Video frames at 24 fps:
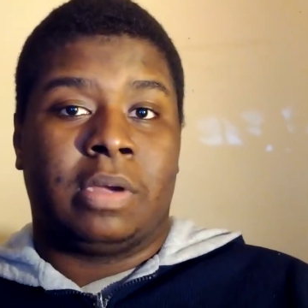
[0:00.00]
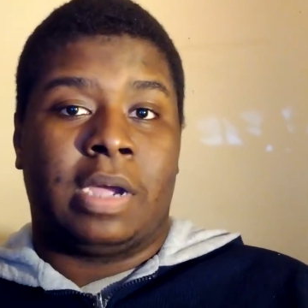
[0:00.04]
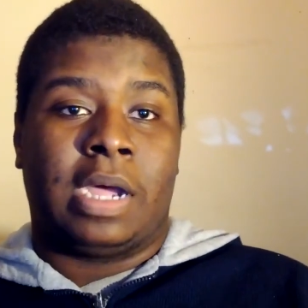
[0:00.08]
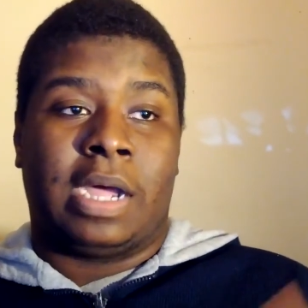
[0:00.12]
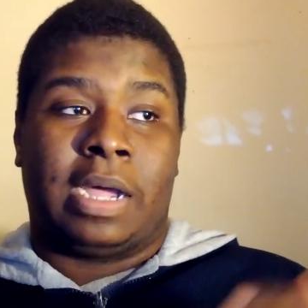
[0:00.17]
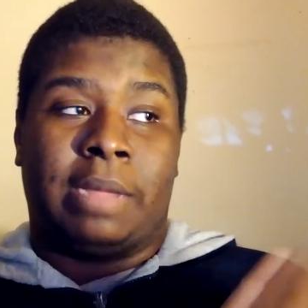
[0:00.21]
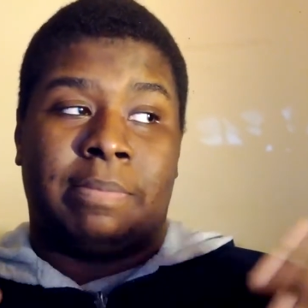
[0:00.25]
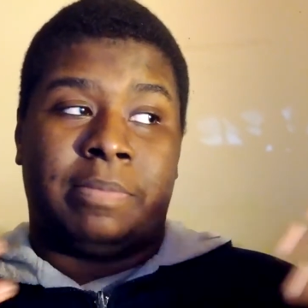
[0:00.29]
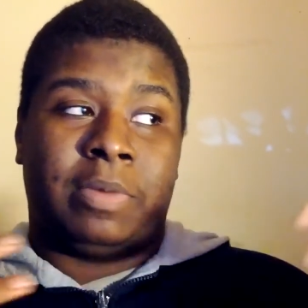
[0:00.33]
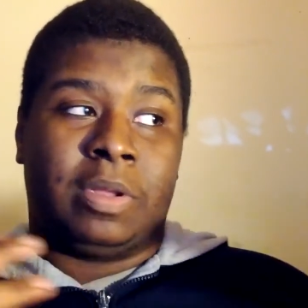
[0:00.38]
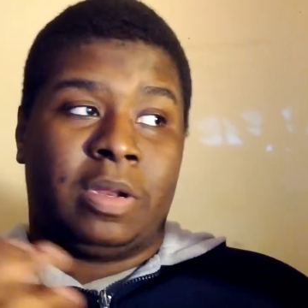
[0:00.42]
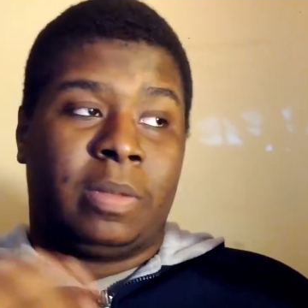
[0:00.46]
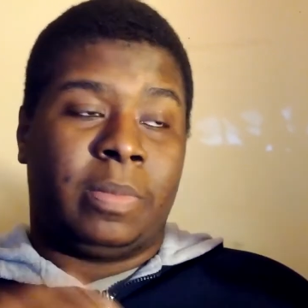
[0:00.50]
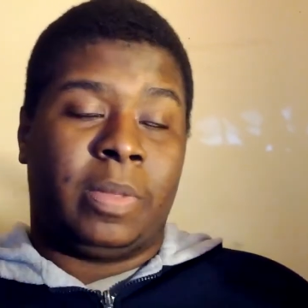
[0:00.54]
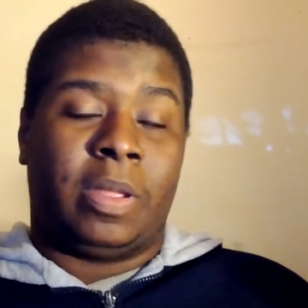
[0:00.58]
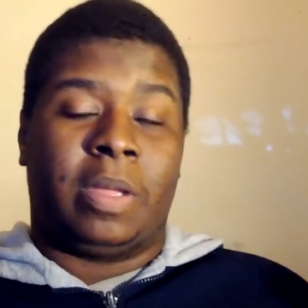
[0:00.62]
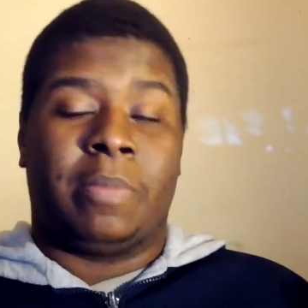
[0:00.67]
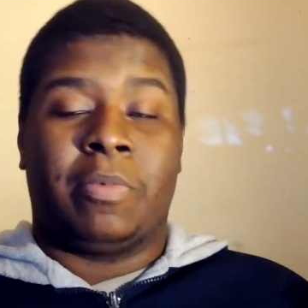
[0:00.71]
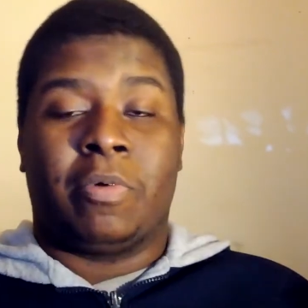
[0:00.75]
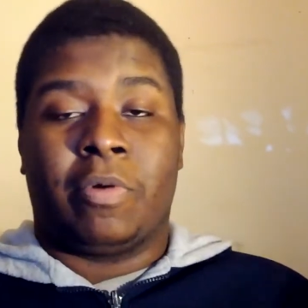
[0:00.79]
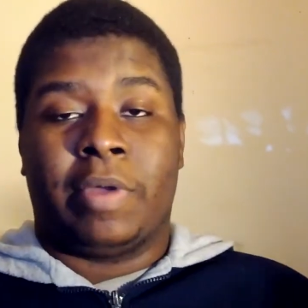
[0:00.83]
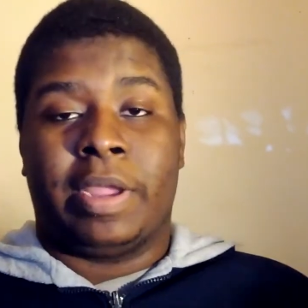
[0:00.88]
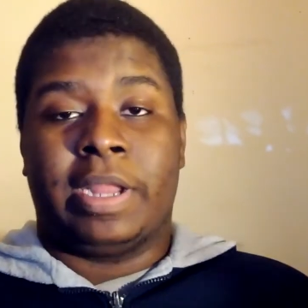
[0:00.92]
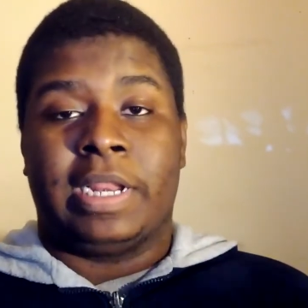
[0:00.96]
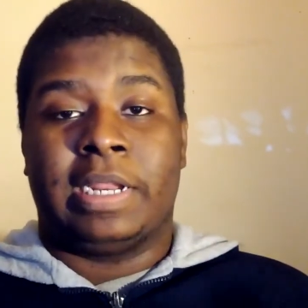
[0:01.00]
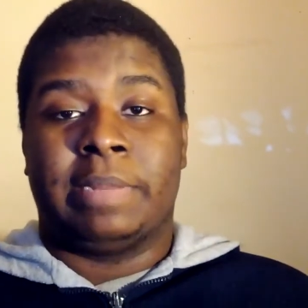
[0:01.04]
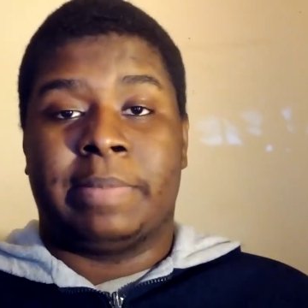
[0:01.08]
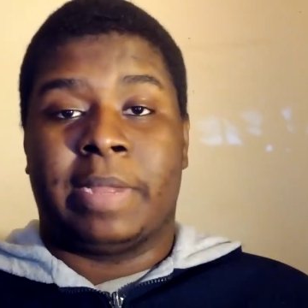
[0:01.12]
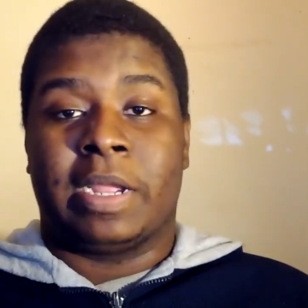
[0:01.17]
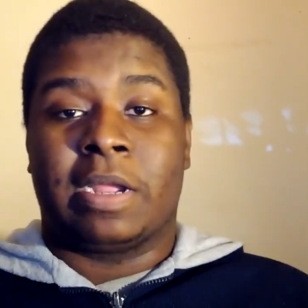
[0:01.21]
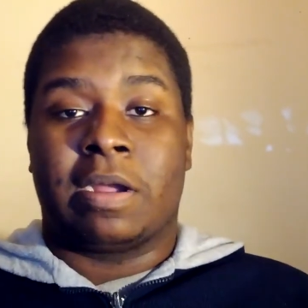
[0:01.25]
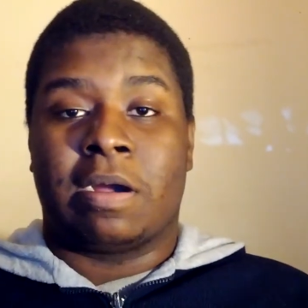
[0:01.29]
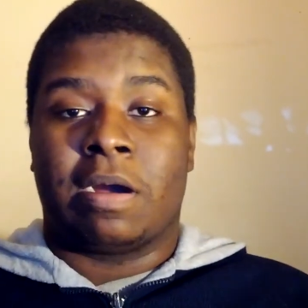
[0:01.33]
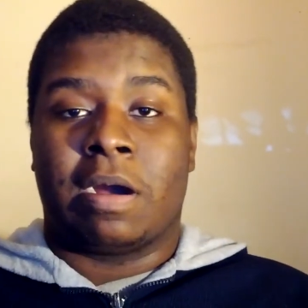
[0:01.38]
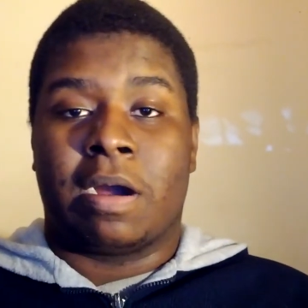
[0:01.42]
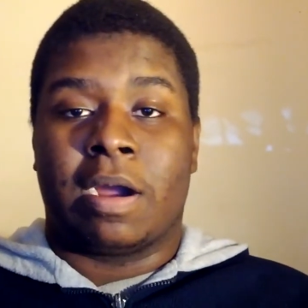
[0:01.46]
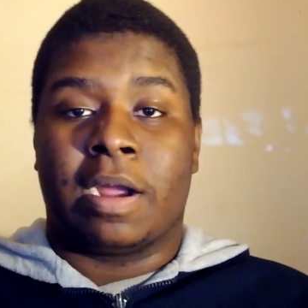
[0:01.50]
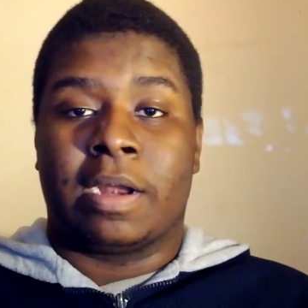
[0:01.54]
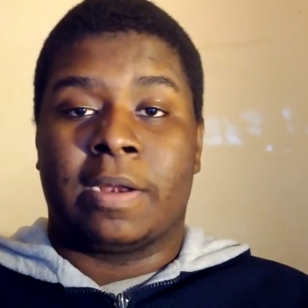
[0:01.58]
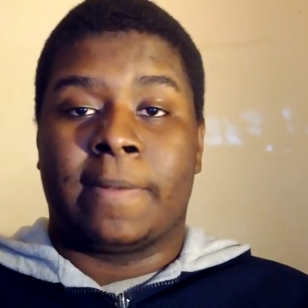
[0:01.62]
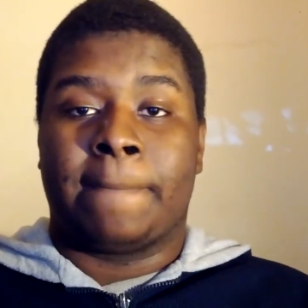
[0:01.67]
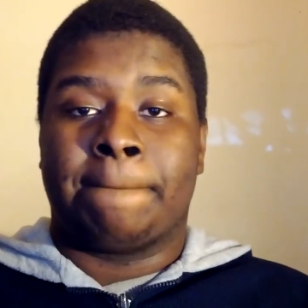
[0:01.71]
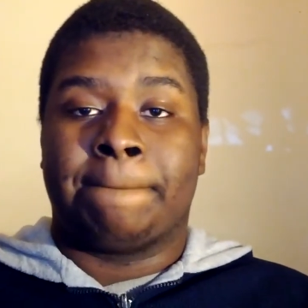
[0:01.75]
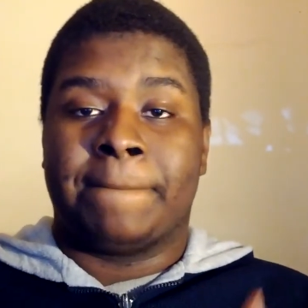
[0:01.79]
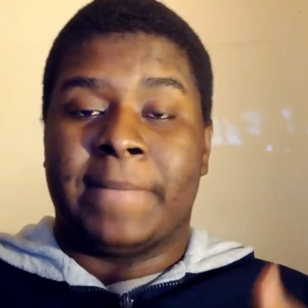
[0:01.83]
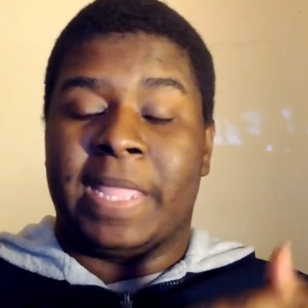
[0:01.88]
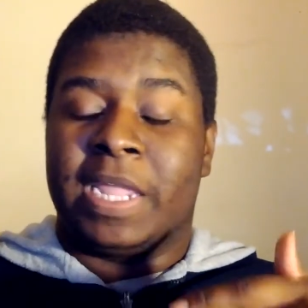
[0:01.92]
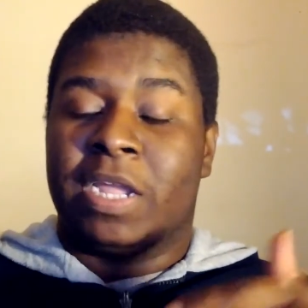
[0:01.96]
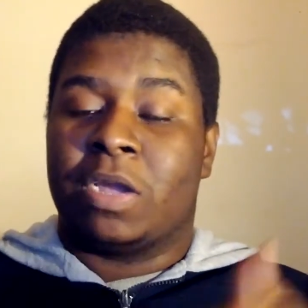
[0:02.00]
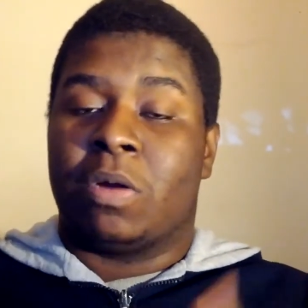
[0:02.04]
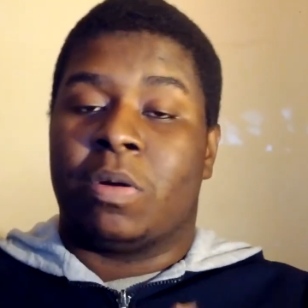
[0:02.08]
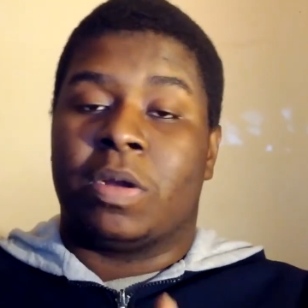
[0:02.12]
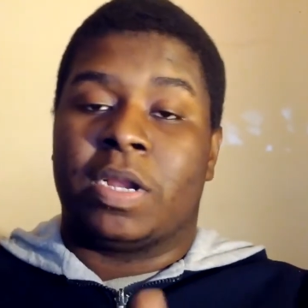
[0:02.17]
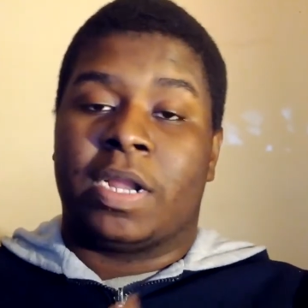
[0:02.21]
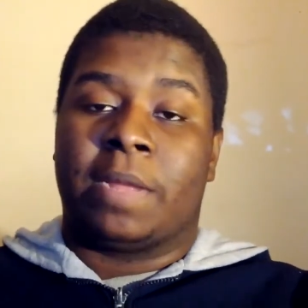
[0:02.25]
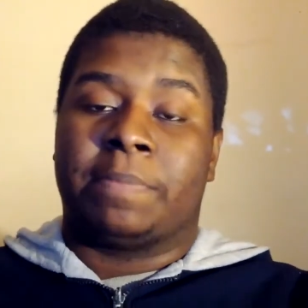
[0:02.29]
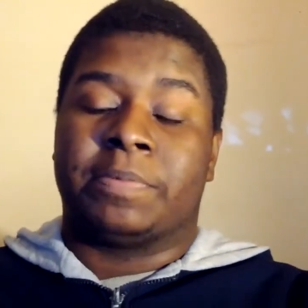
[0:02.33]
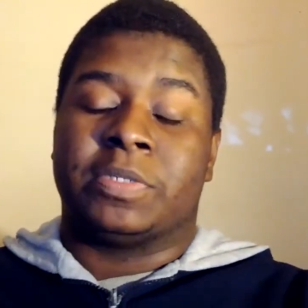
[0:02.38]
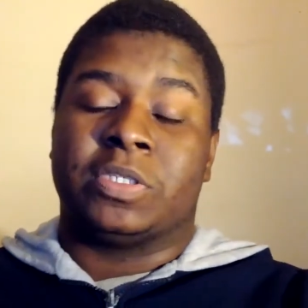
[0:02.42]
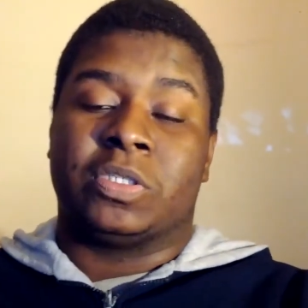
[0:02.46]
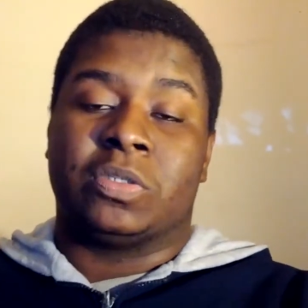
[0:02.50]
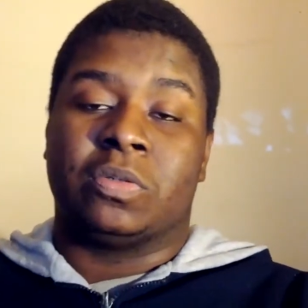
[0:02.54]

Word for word: I'm going to be upgrading my card and going up to